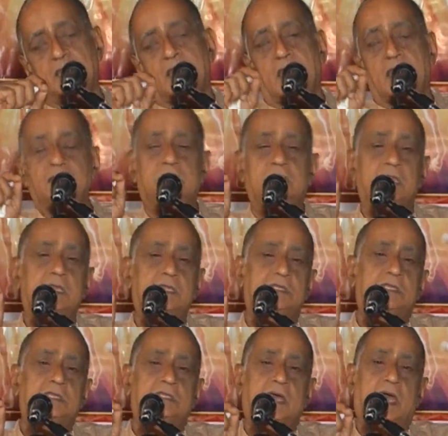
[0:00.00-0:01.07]
And
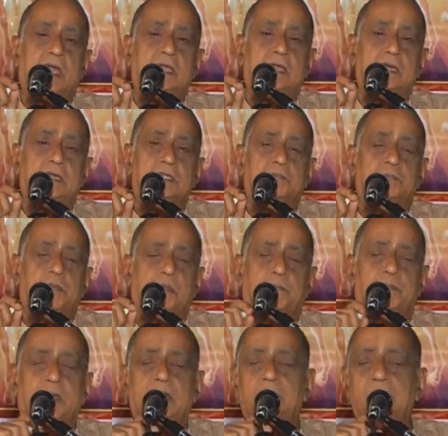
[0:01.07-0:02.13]
these desires
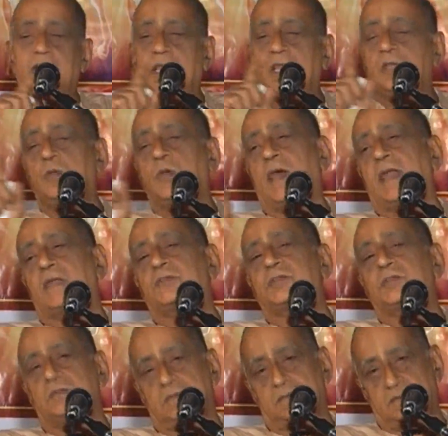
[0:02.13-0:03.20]
propel me into
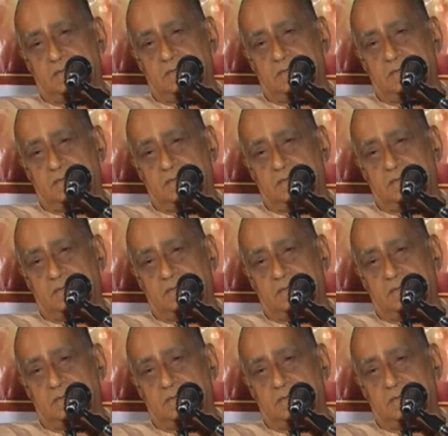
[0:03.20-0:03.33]
action.